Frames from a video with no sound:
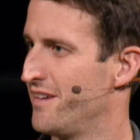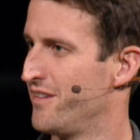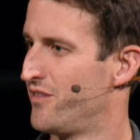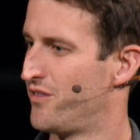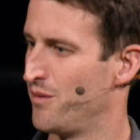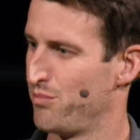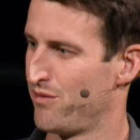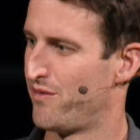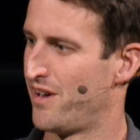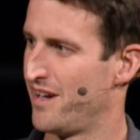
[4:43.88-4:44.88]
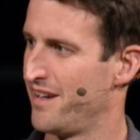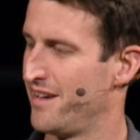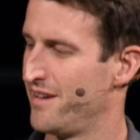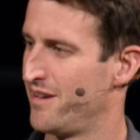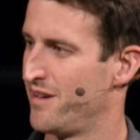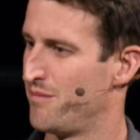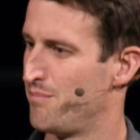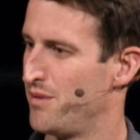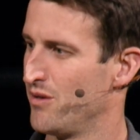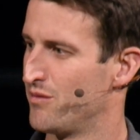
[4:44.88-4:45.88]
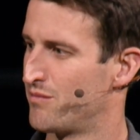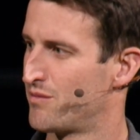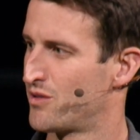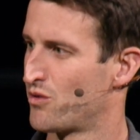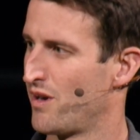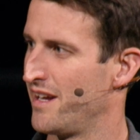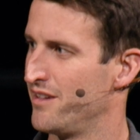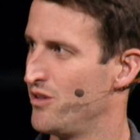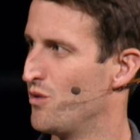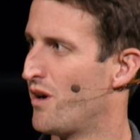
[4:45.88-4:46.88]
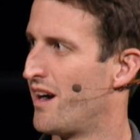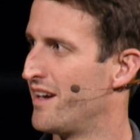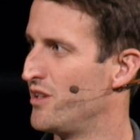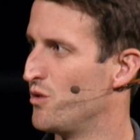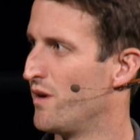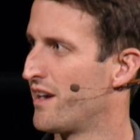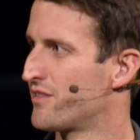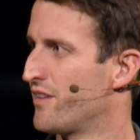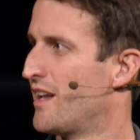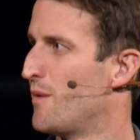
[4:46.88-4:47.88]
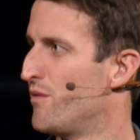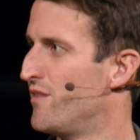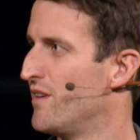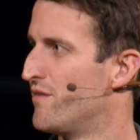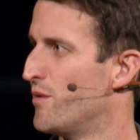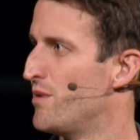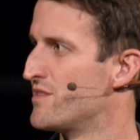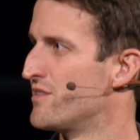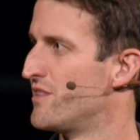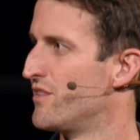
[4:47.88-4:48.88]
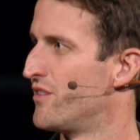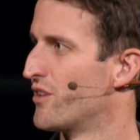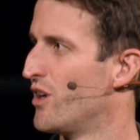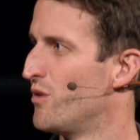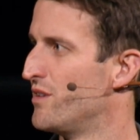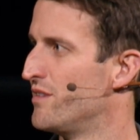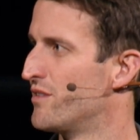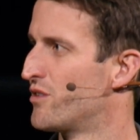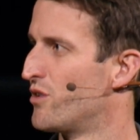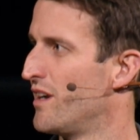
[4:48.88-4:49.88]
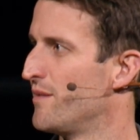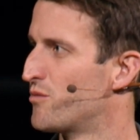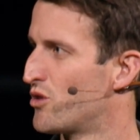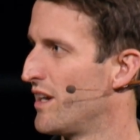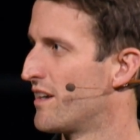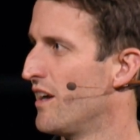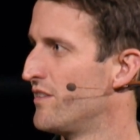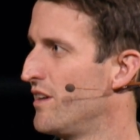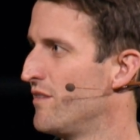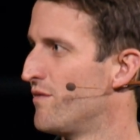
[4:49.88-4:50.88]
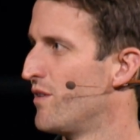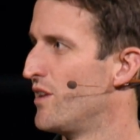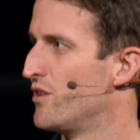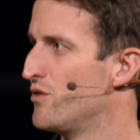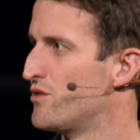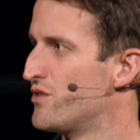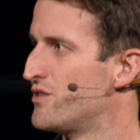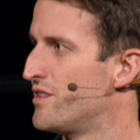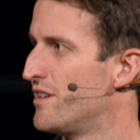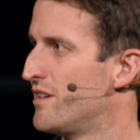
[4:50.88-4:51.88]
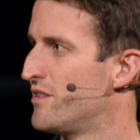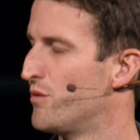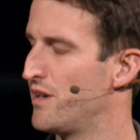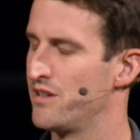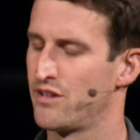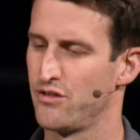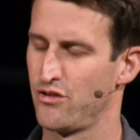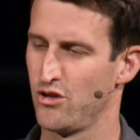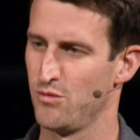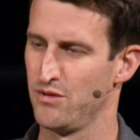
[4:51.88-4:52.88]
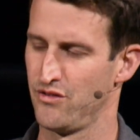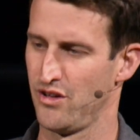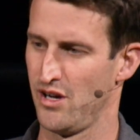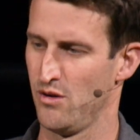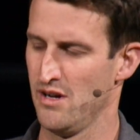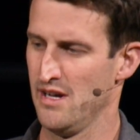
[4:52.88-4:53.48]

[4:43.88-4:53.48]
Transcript: simplify it, and build great UI, UX on top of it for businesses to go and create great content for their users to read and consume. And so